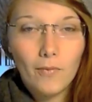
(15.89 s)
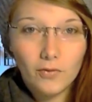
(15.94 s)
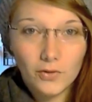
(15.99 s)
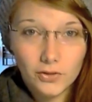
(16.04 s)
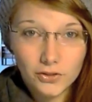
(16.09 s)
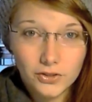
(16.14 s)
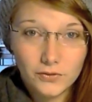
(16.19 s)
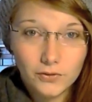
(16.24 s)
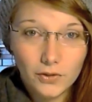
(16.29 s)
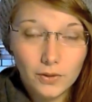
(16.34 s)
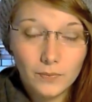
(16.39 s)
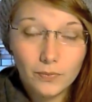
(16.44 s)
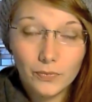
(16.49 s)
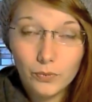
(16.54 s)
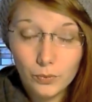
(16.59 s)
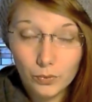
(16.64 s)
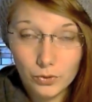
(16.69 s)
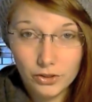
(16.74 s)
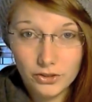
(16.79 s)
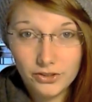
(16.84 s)
First of all,
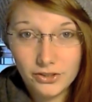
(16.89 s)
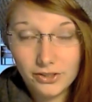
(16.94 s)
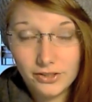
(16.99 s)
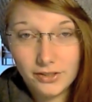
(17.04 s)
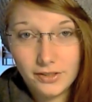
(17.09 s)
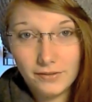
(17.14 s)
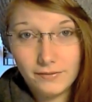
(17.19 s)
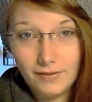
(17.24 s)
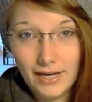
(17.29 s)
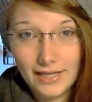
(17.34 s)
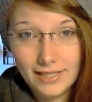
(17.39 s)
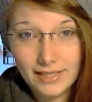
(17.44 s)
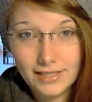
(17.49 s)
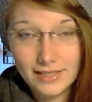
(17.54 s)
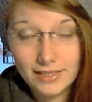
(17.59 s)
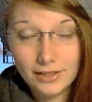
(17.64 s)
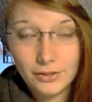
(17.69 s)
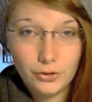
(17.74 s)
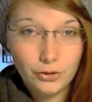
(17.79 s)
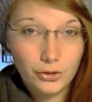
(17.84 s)
words are divided
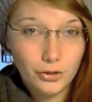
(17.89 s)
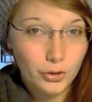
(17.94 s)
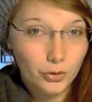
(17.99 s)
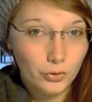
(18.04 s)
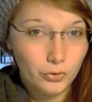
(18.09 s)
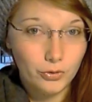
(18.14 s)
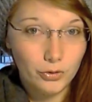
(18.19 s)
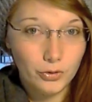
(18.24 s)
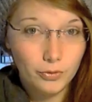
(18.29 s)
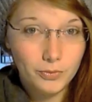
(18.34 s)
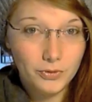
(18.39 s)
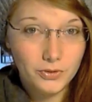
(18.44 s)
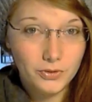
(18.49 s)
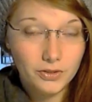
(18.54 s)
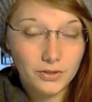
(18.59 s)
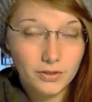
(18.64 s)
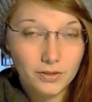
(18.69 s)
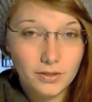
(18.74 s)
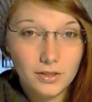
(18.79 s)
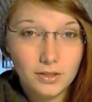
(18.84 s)
into two groups,